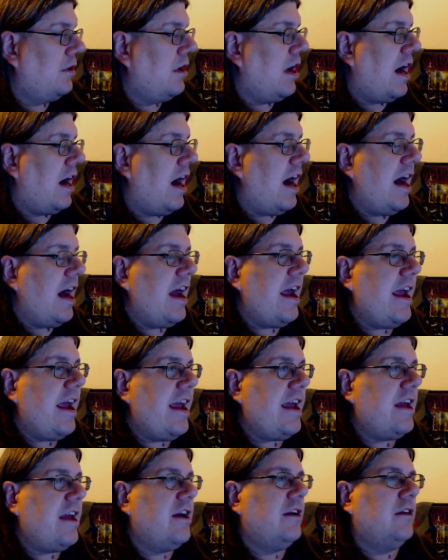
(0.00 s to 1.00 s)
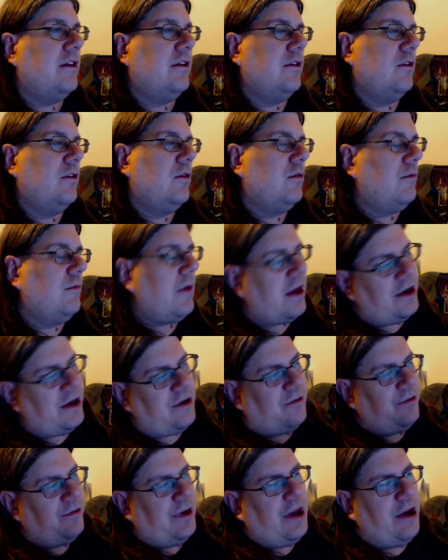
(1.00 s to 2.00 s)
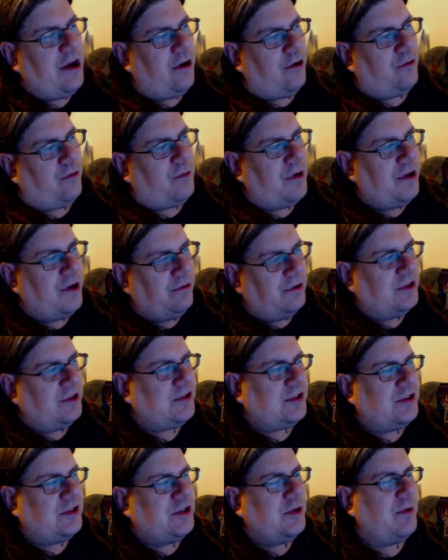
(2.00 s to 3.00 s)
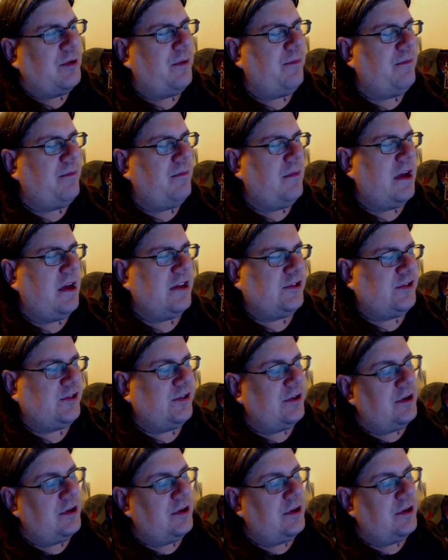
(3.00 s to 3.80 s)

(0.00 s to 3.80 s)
And you'll hear when you listen to it,